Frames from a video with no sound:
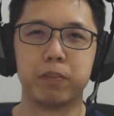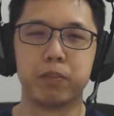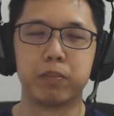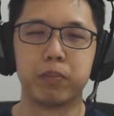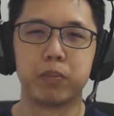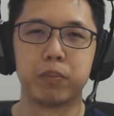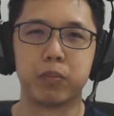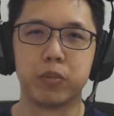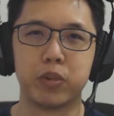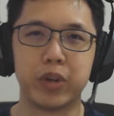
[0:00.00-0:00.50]

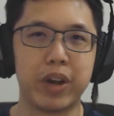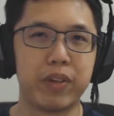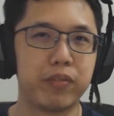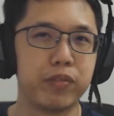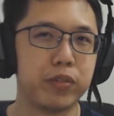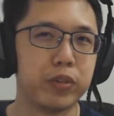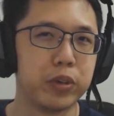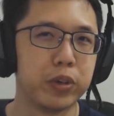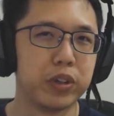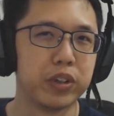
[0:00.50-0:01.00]
Grab
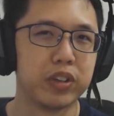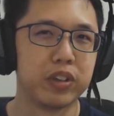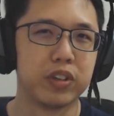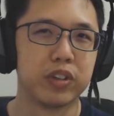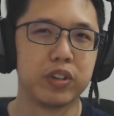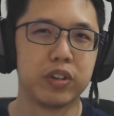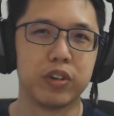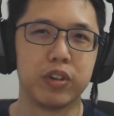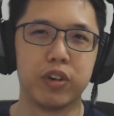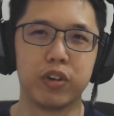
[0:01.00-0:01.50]
Food
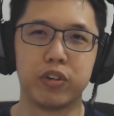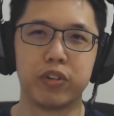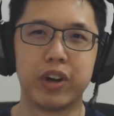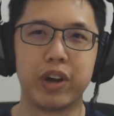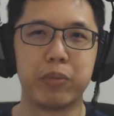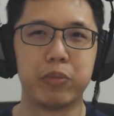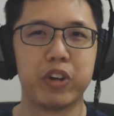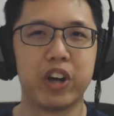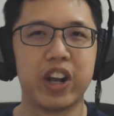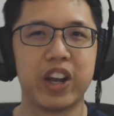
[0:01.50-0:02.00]
or Grab
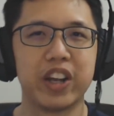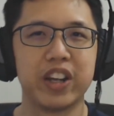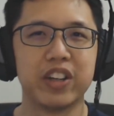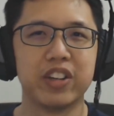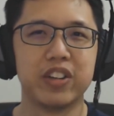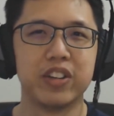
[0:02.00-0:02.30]
Ride,